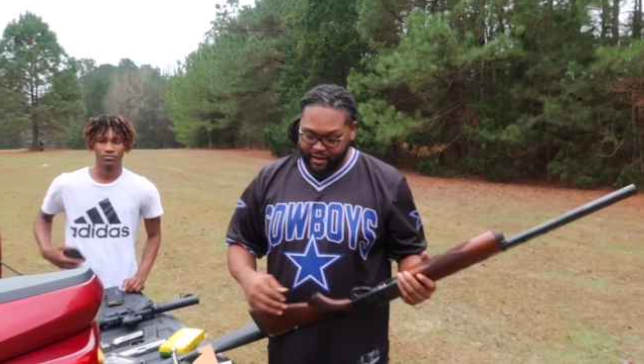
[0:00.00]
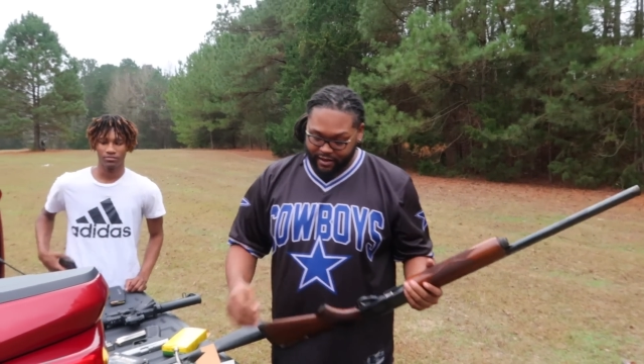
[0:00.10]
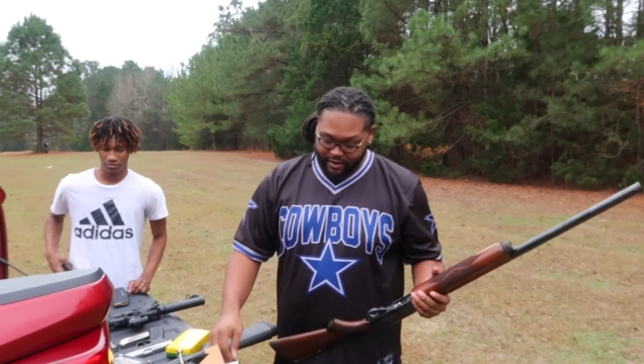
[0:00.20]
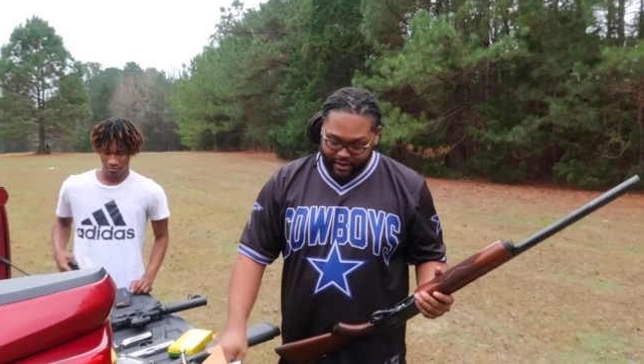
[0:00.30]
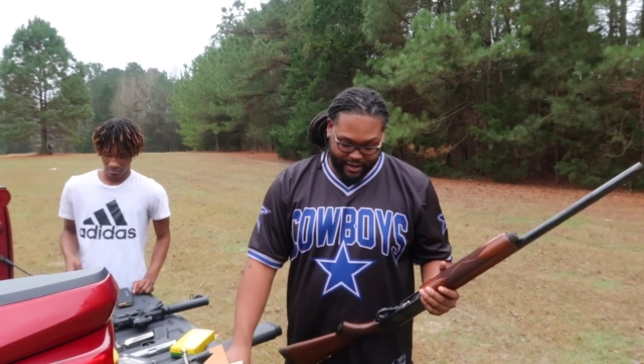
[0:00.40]

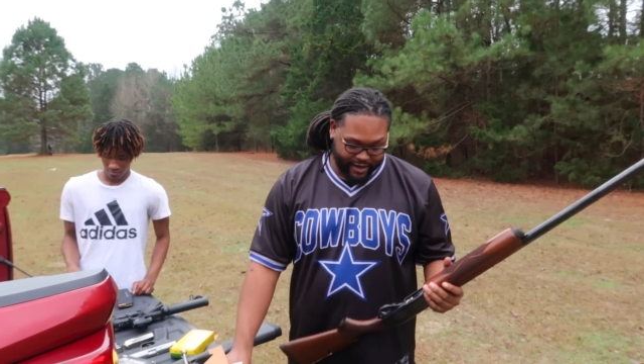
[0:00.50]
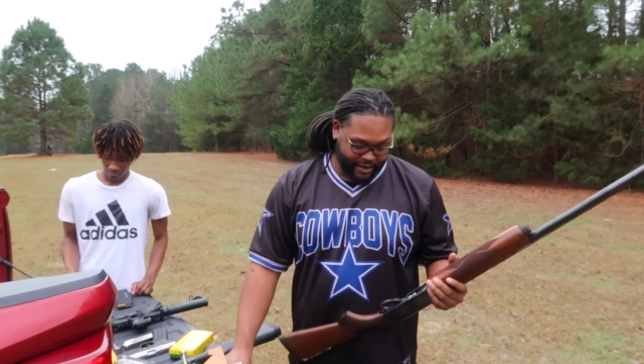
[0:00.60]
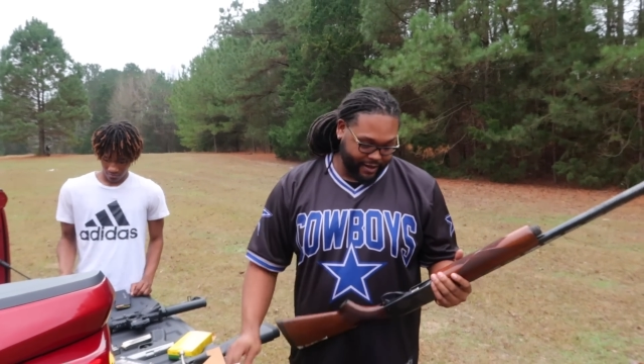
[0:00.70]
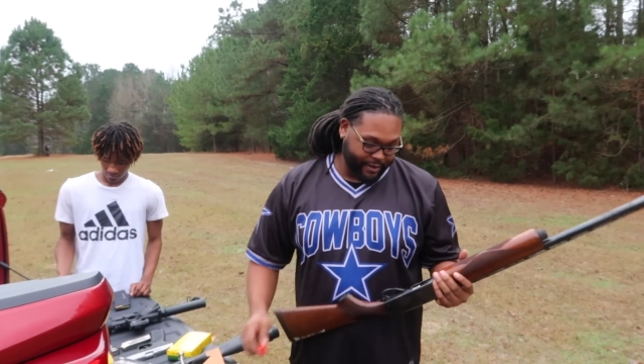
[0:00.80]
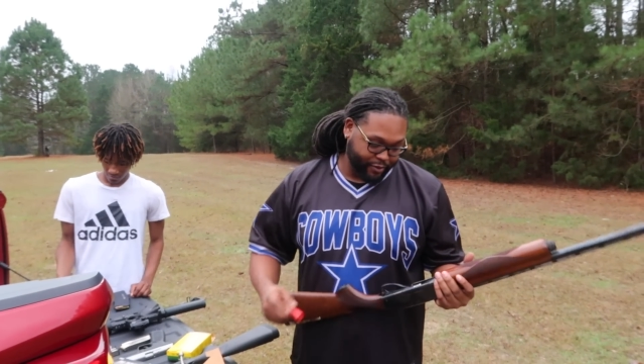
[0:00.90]
Go ahead and
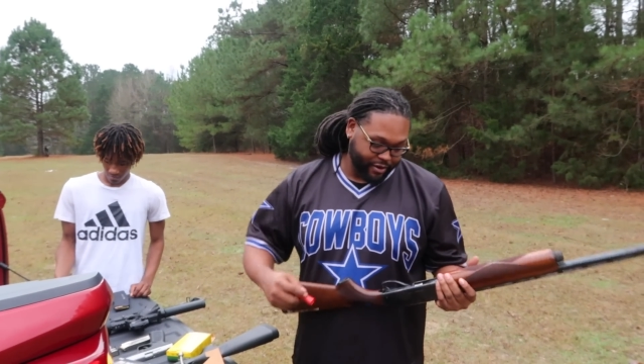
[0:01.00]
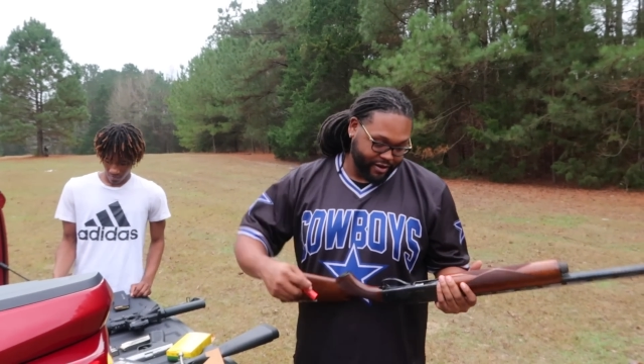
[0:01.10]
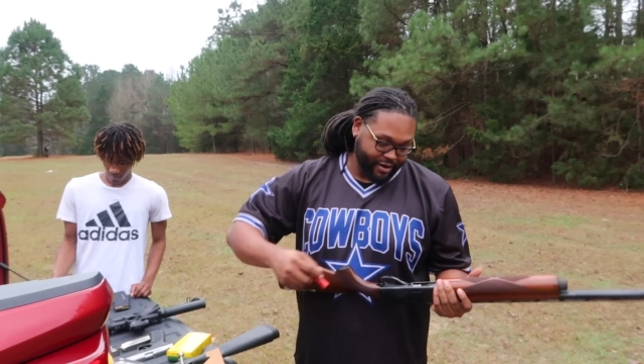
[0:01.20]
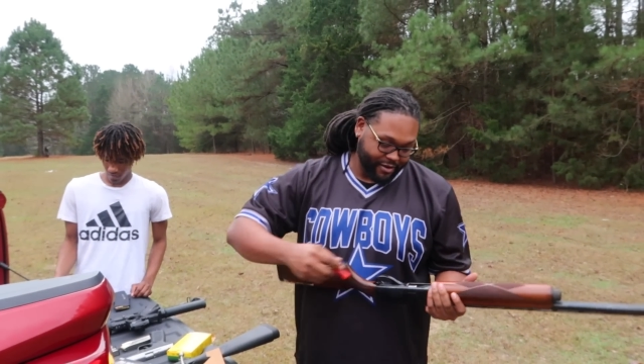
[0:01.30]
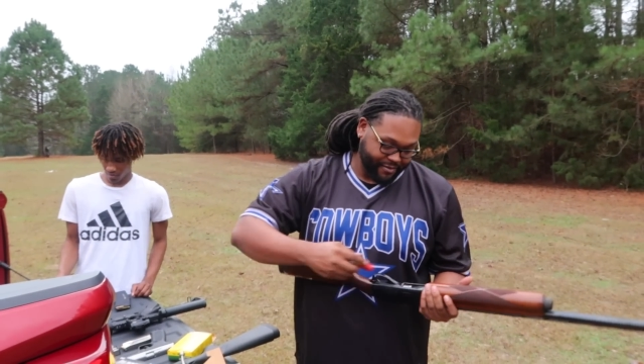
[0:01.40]
let that boy
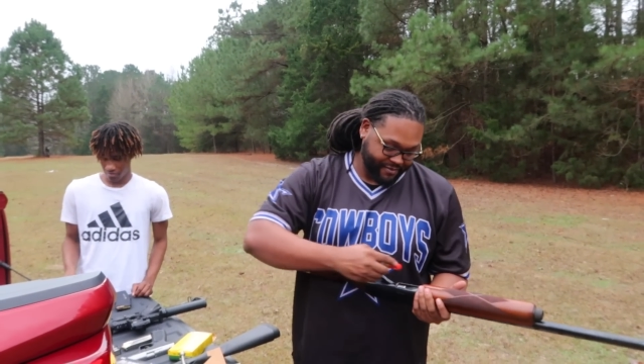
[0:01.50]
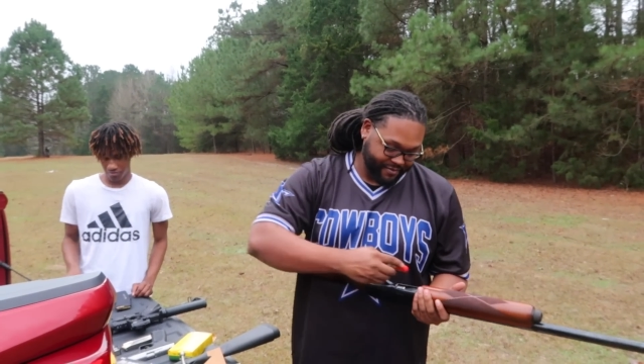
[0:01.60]
up.